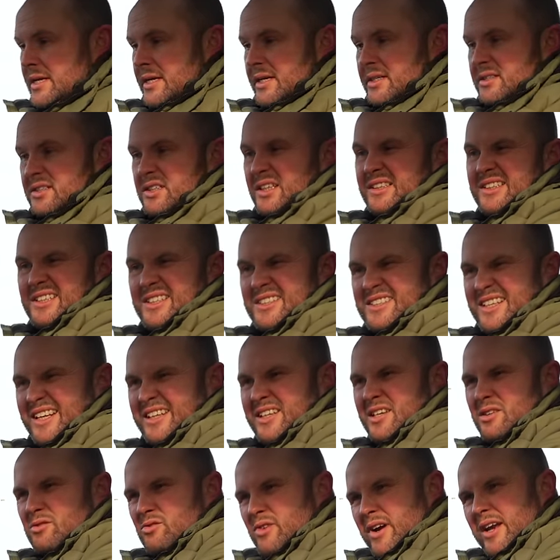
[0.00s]
It's not that there's
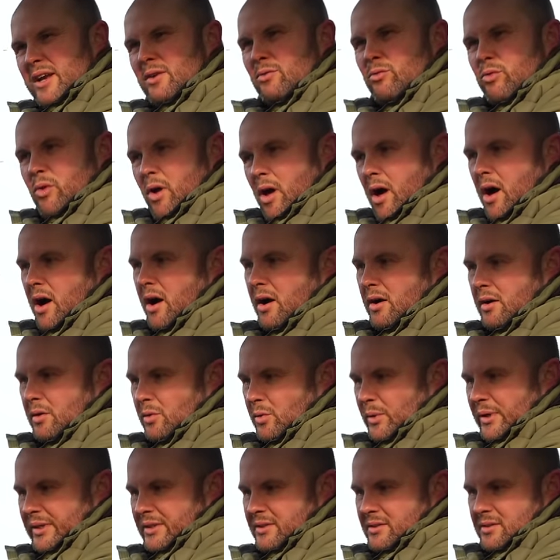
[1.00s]
anything really wrong
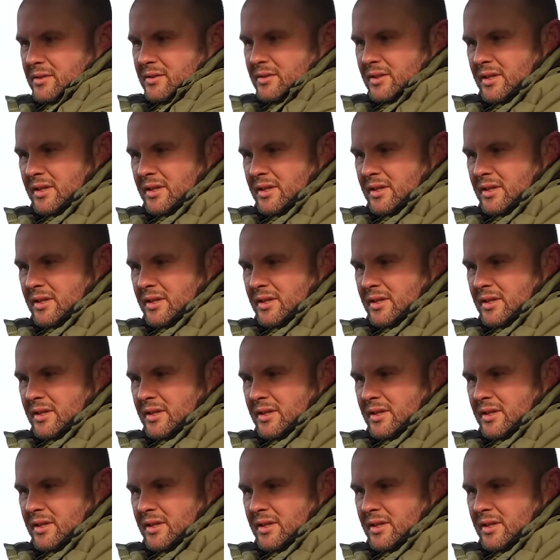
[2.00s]
with